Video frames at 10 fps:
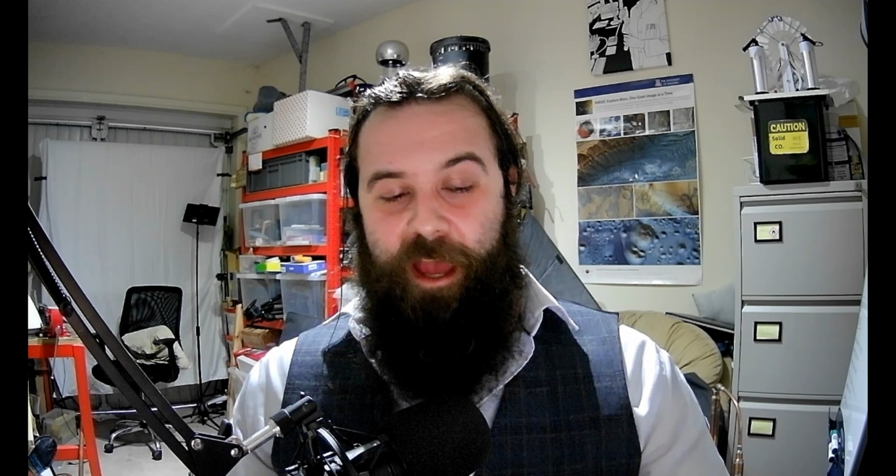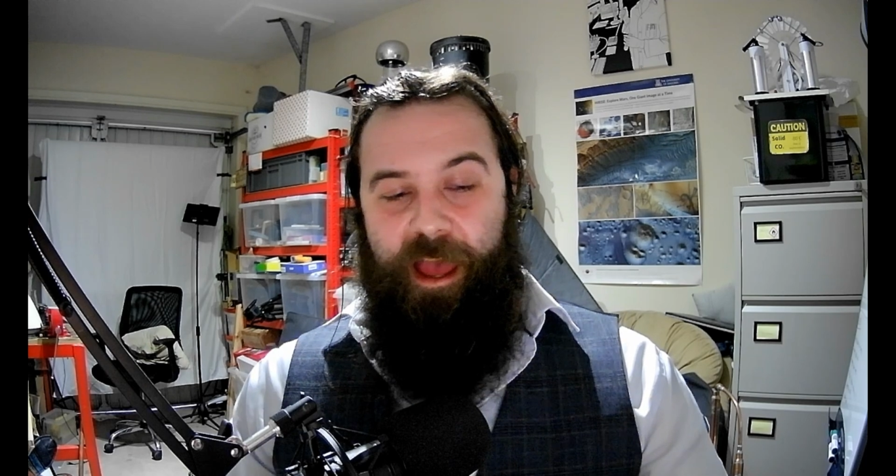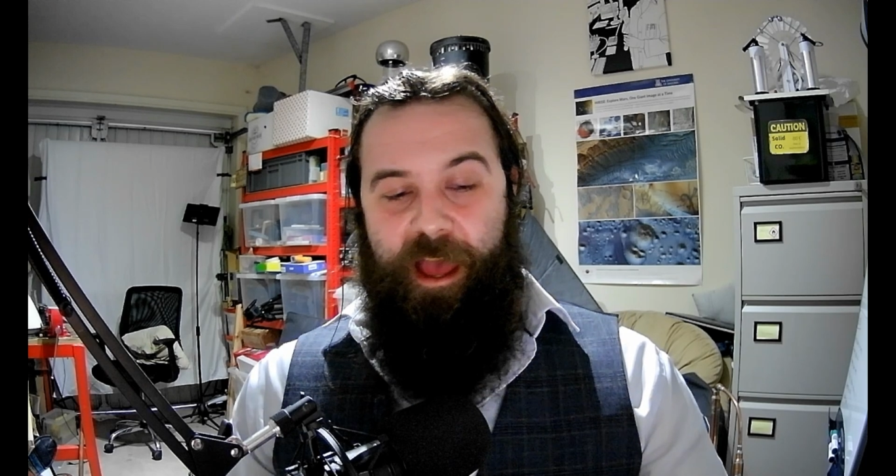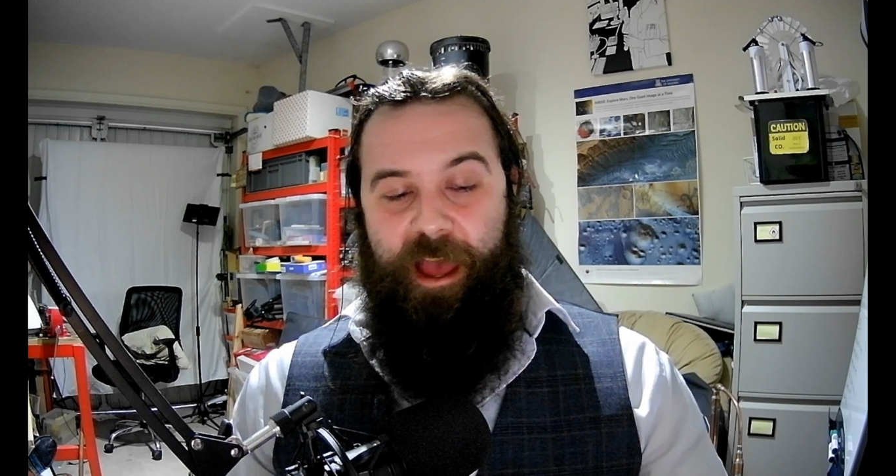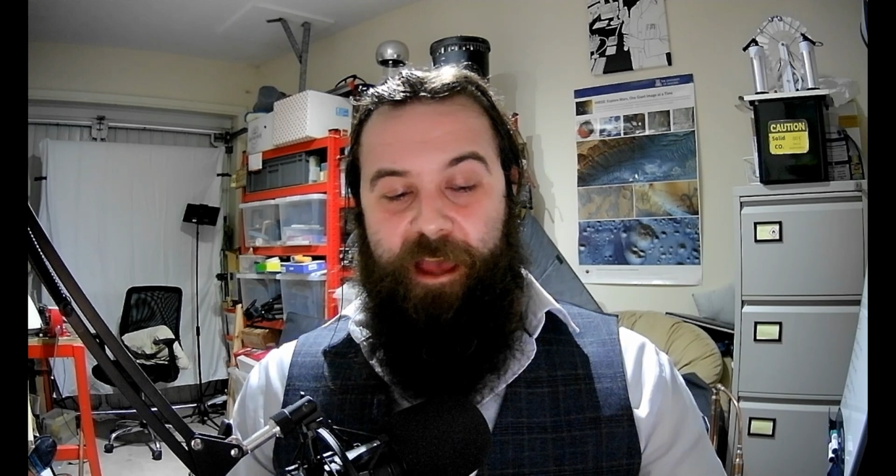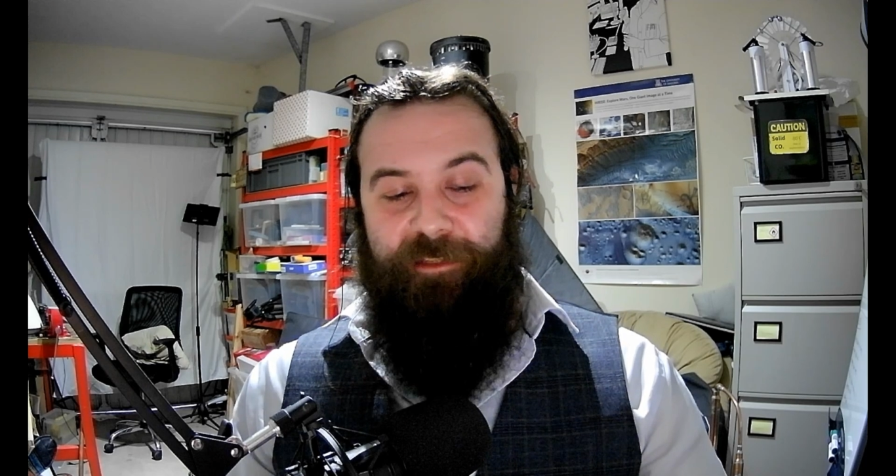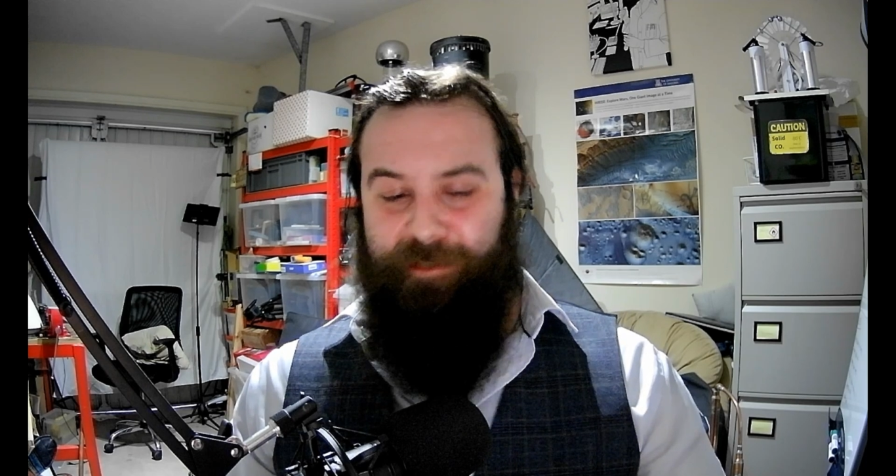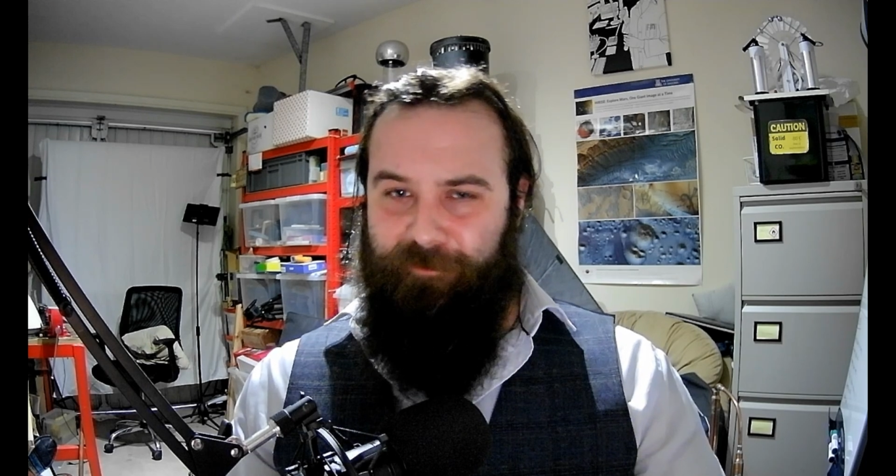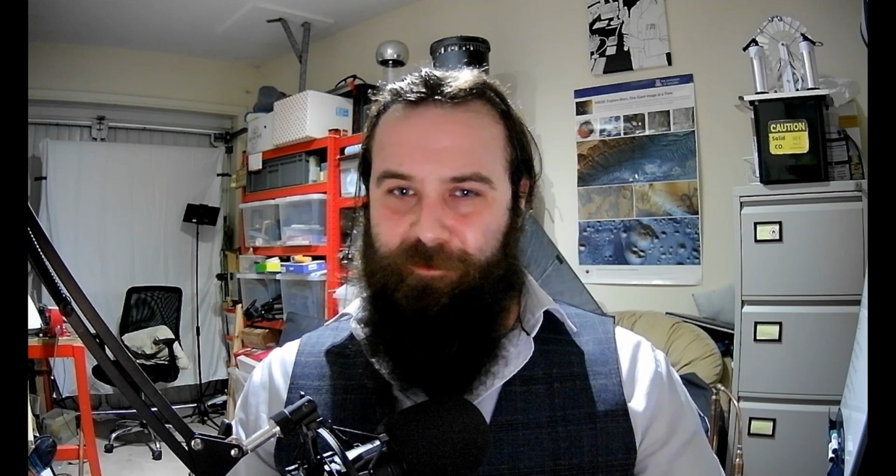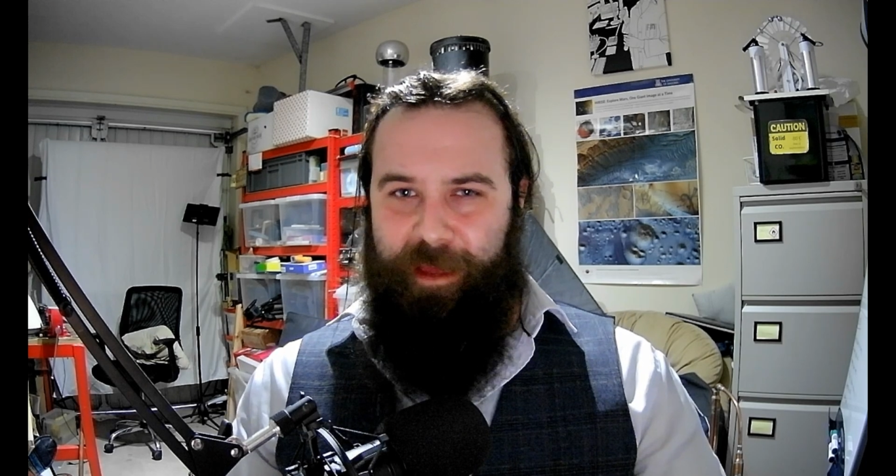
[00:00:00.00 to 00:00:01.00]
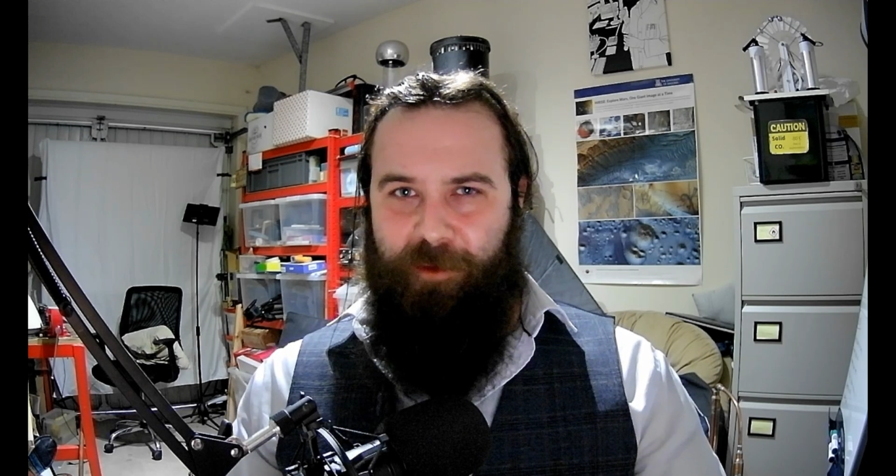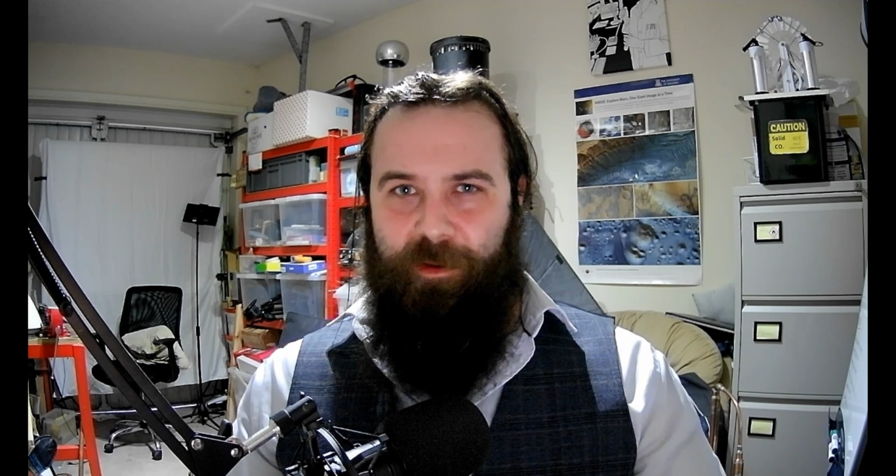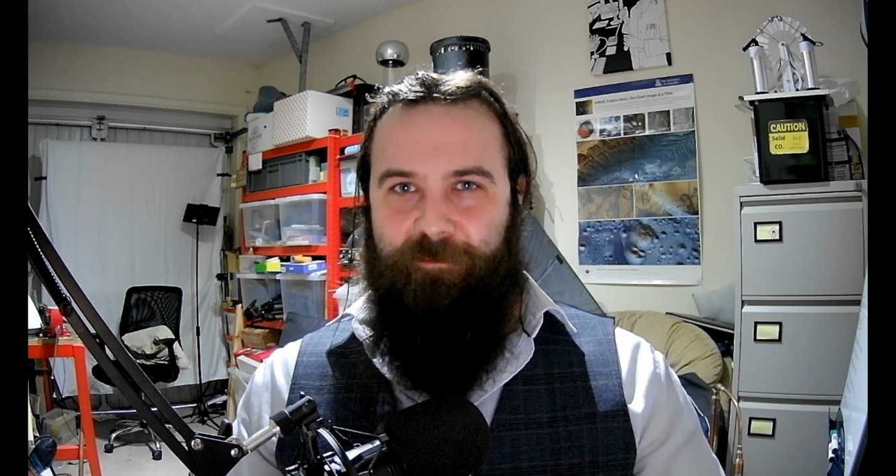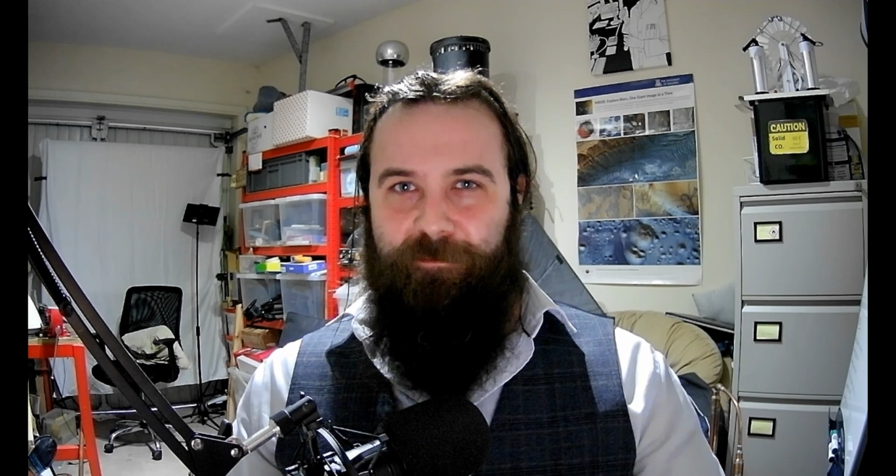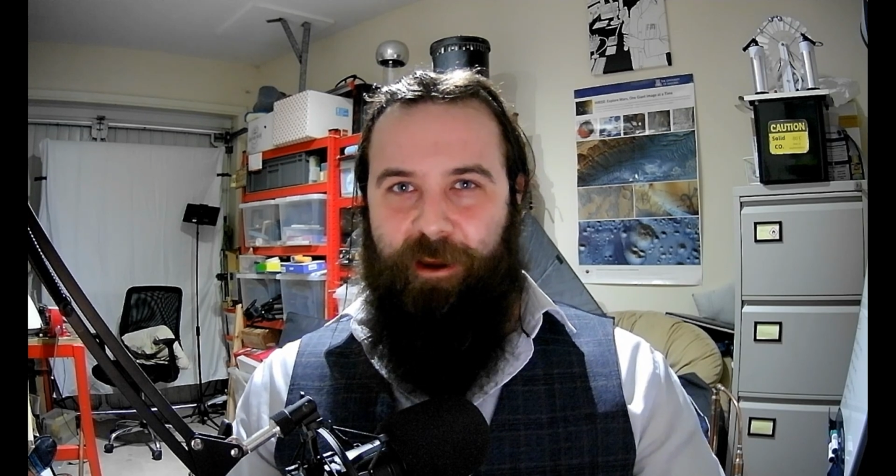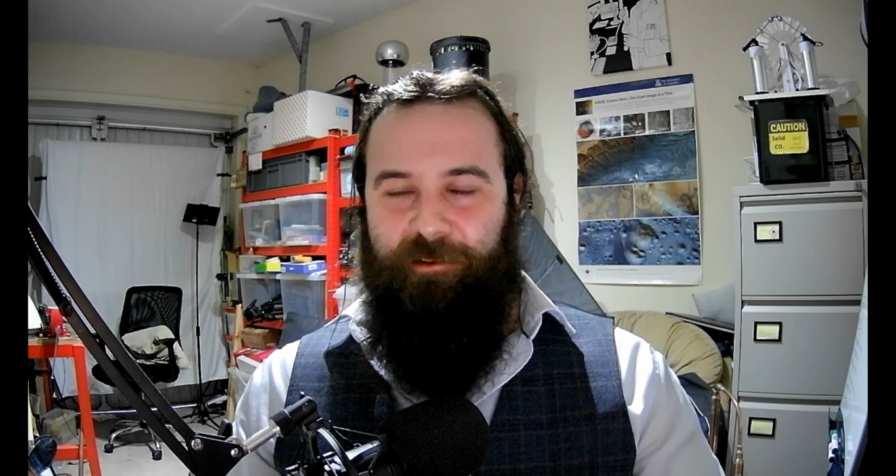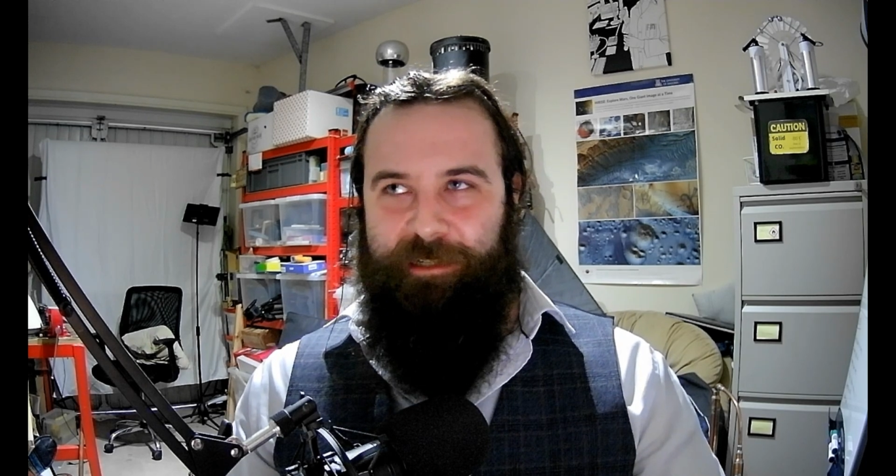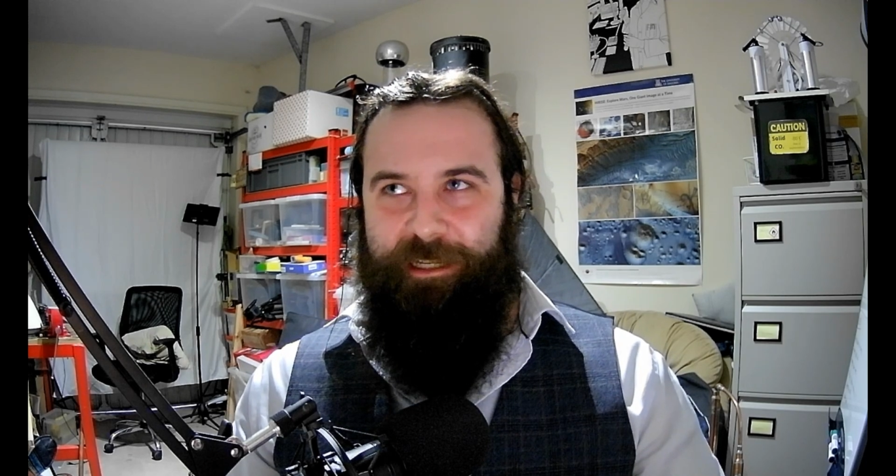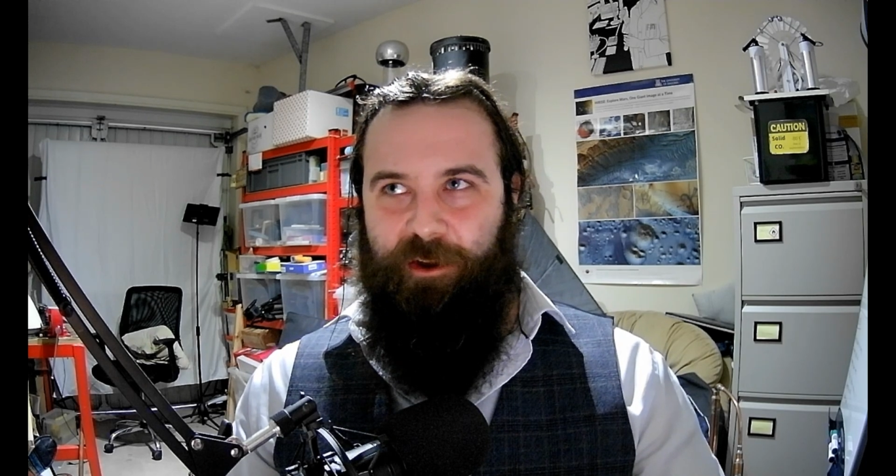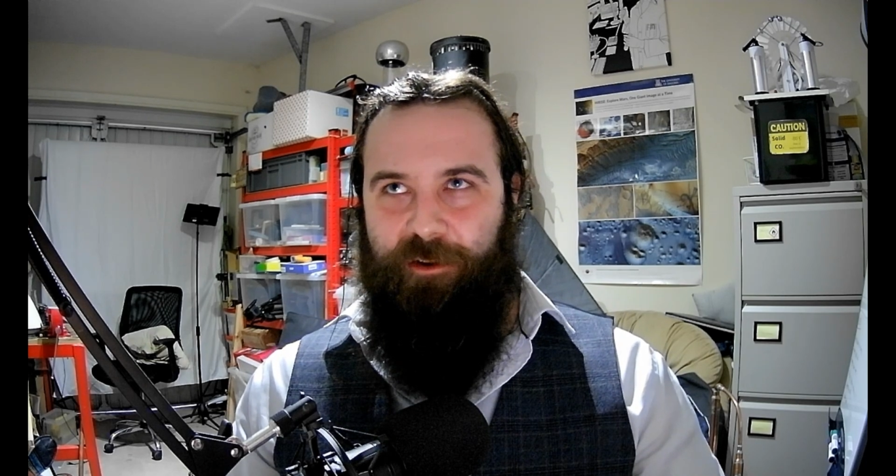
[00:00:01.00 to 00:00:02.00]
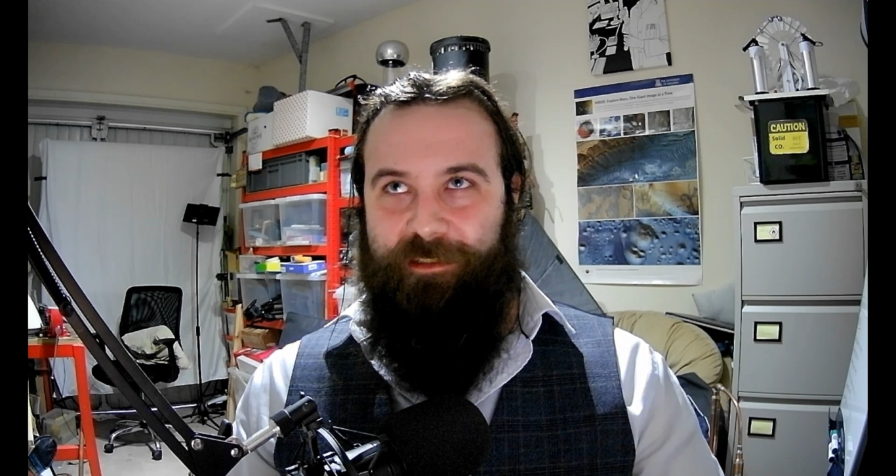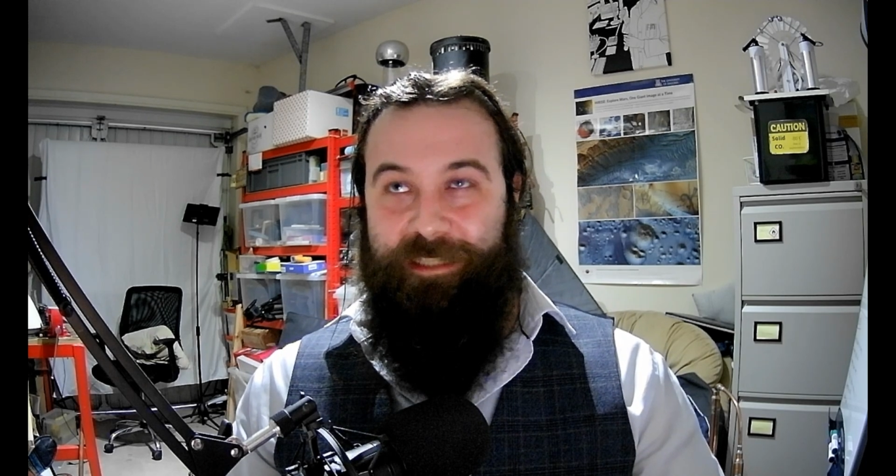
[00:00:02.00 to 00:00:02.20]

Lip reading: Aside from that, we've currently got